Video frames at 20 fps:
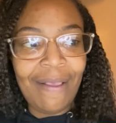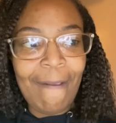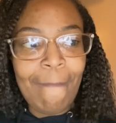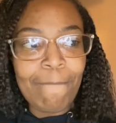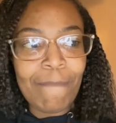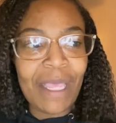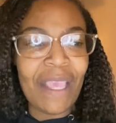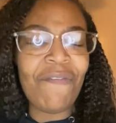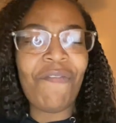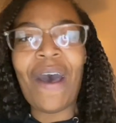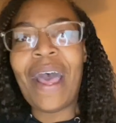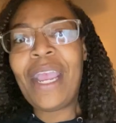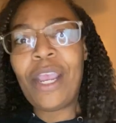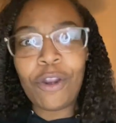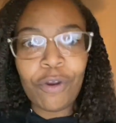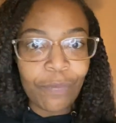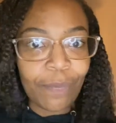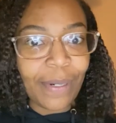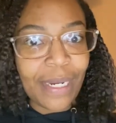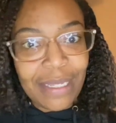if I
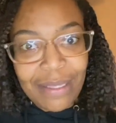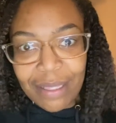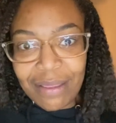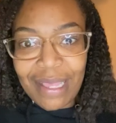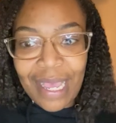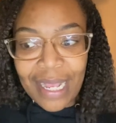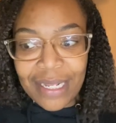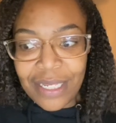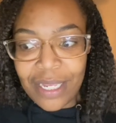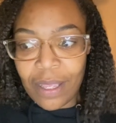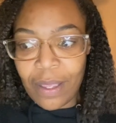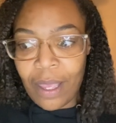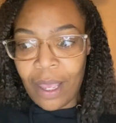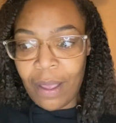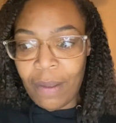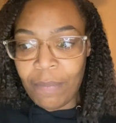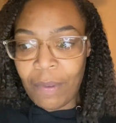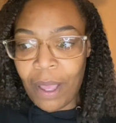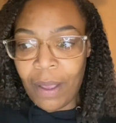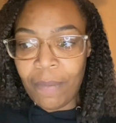agree that that's
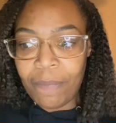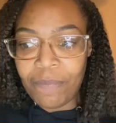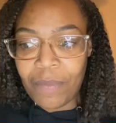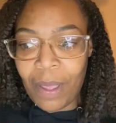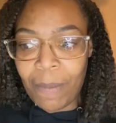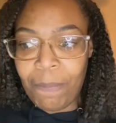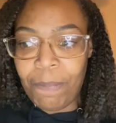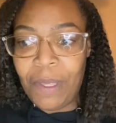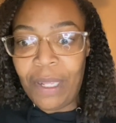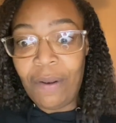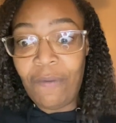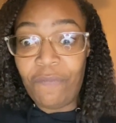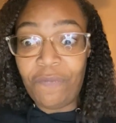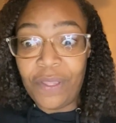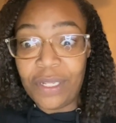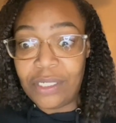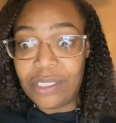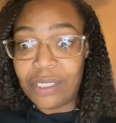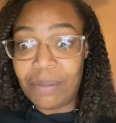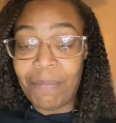a
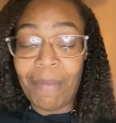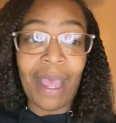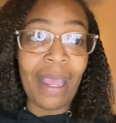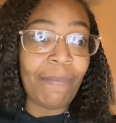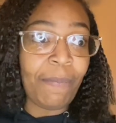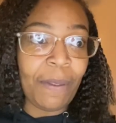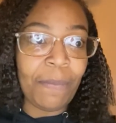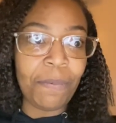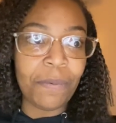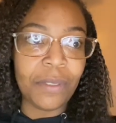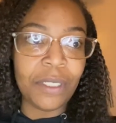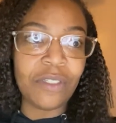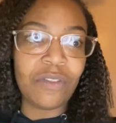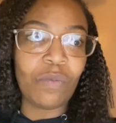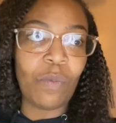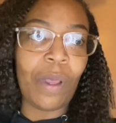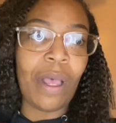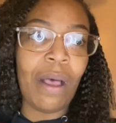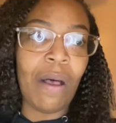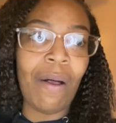benefit to my people as
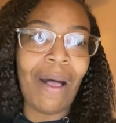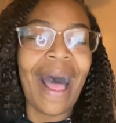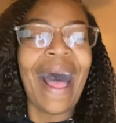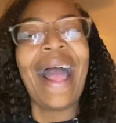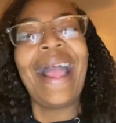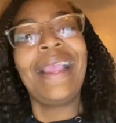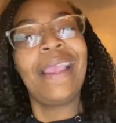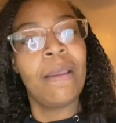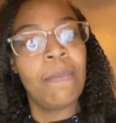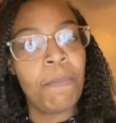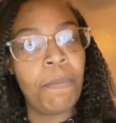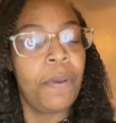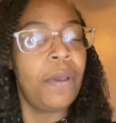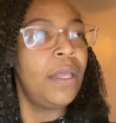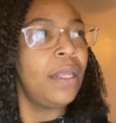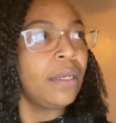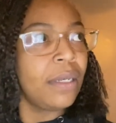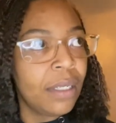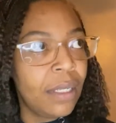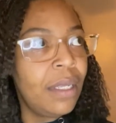well, I can
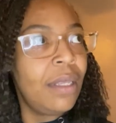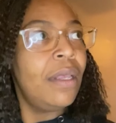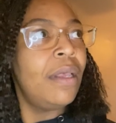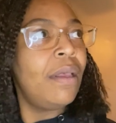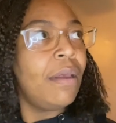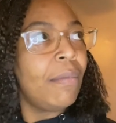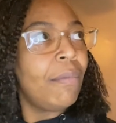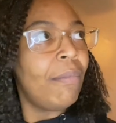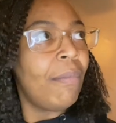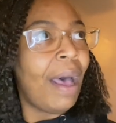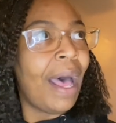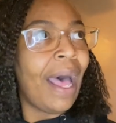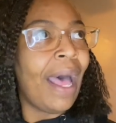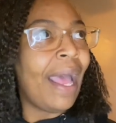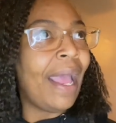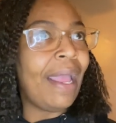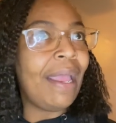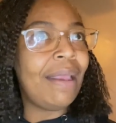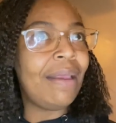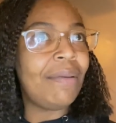put
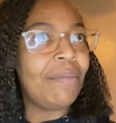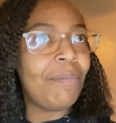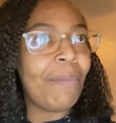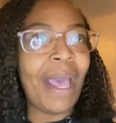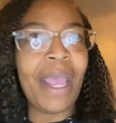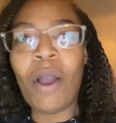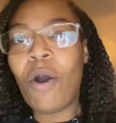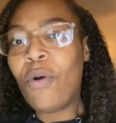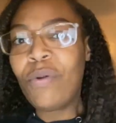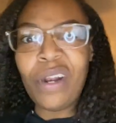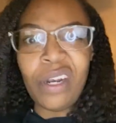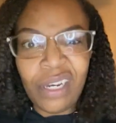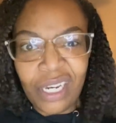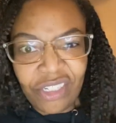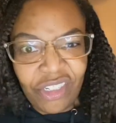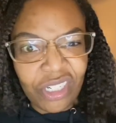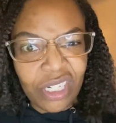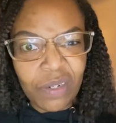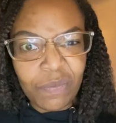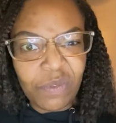my own
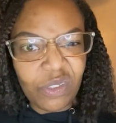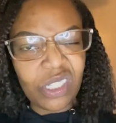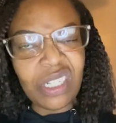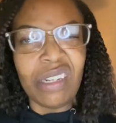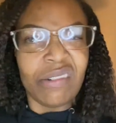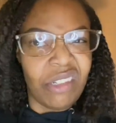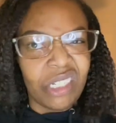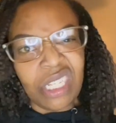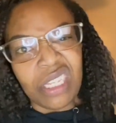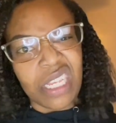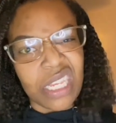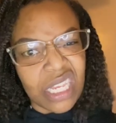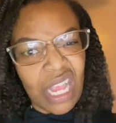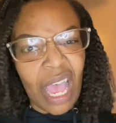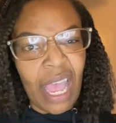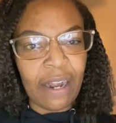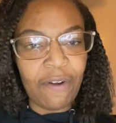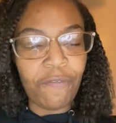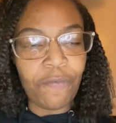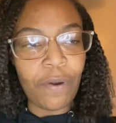initiatives to the
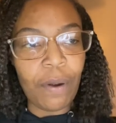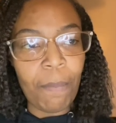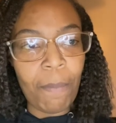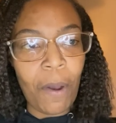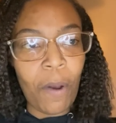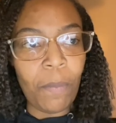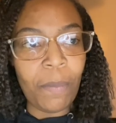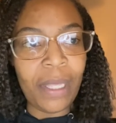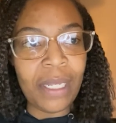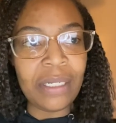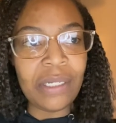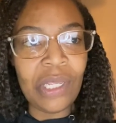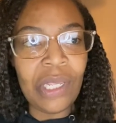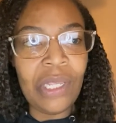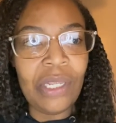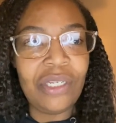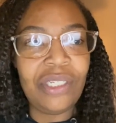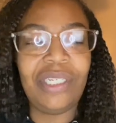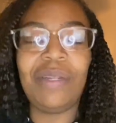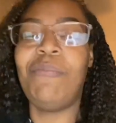side for a moment
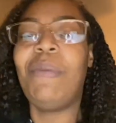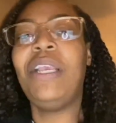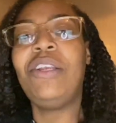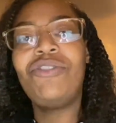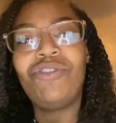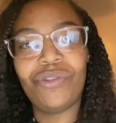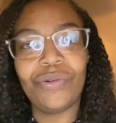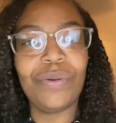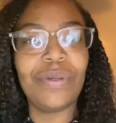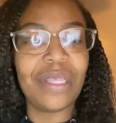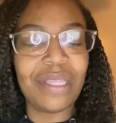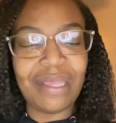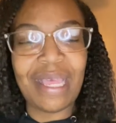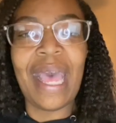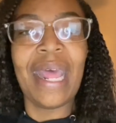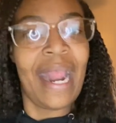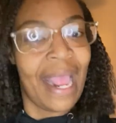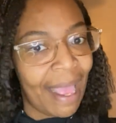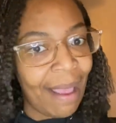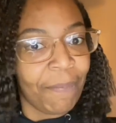to make sure that
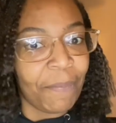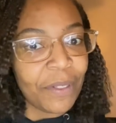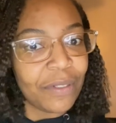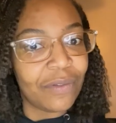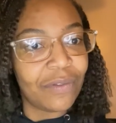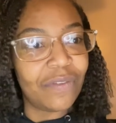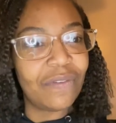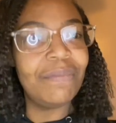happens.